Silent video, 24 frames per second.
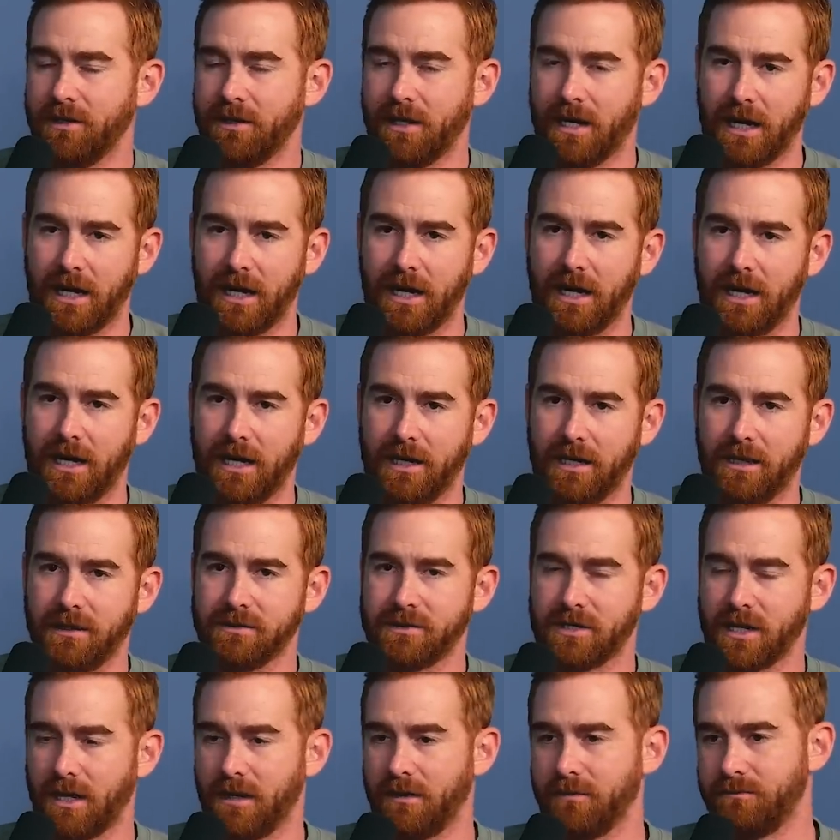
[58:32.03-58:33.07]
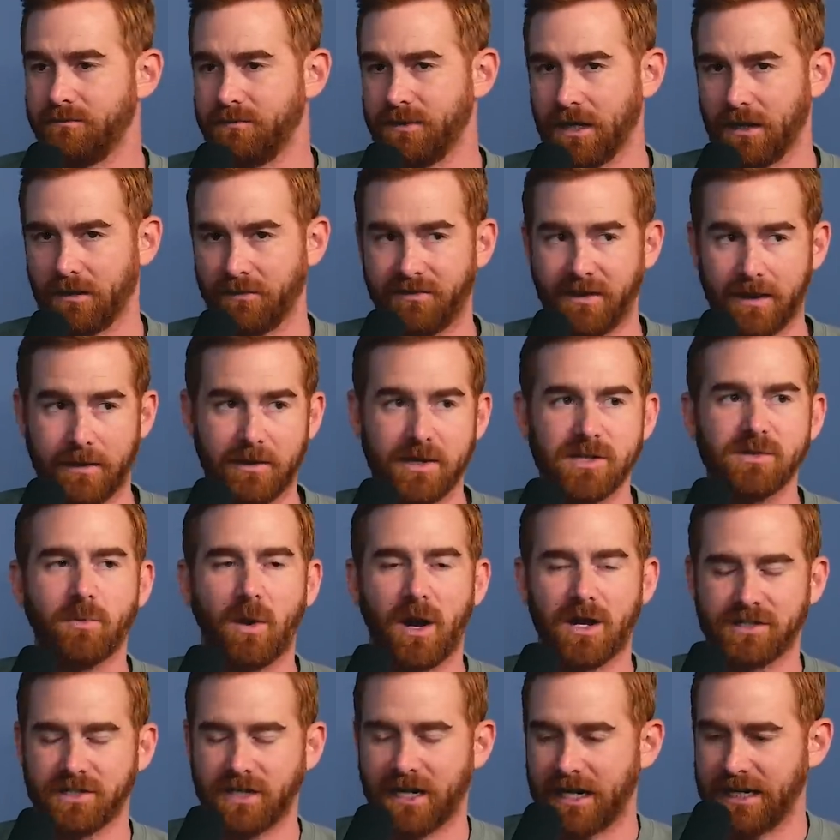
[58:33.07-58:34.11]
to, you know, if anybody's
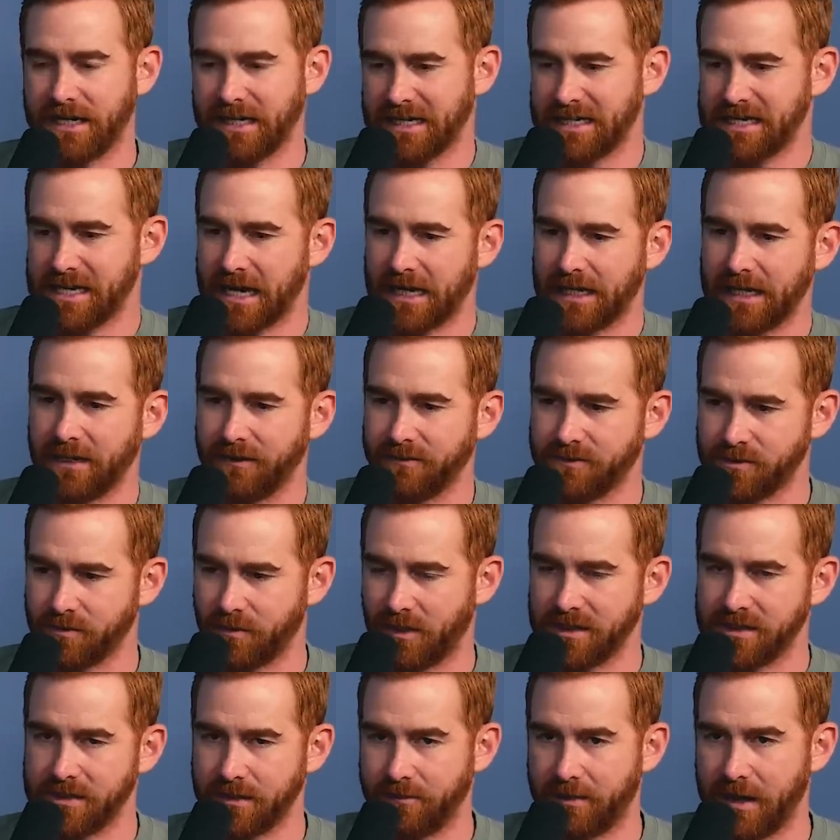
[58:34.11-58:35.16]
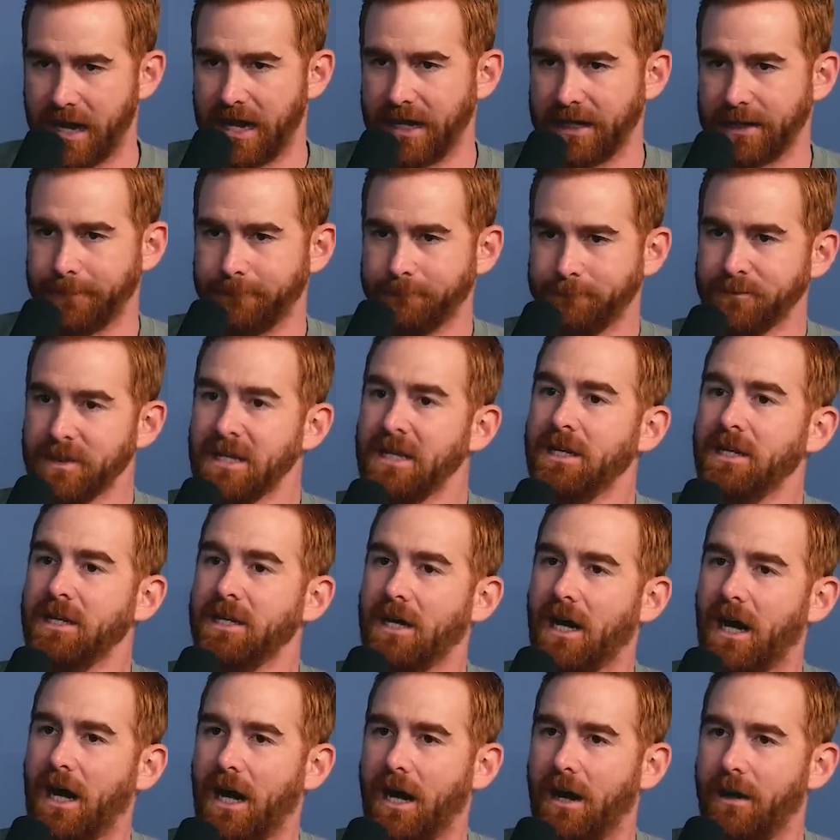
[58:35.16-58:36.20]
watching, any executives wants to buy
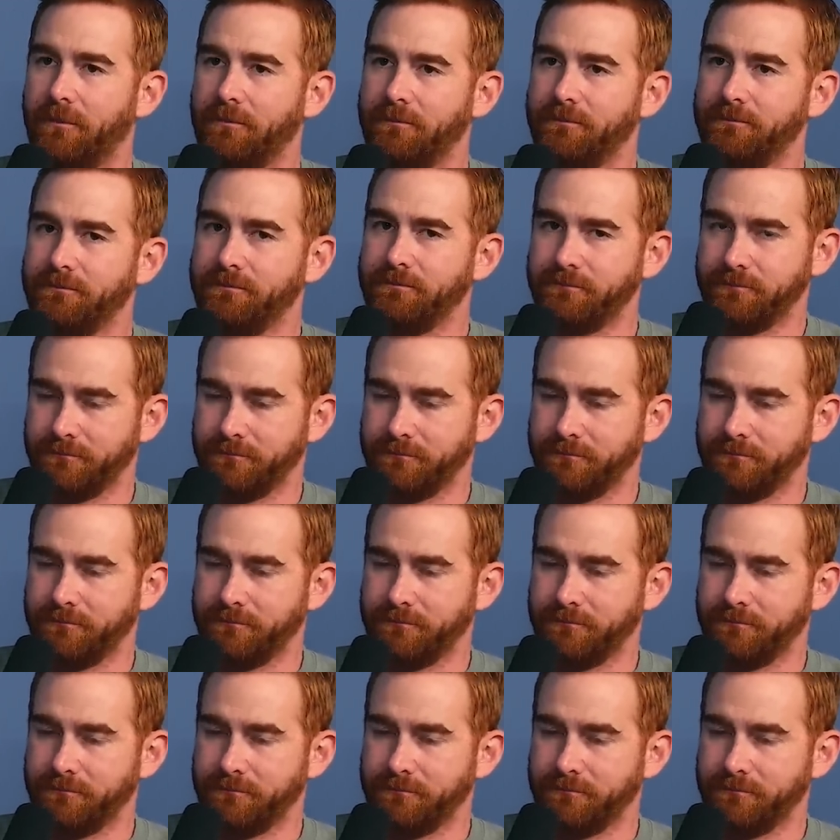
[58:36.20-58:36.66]
it,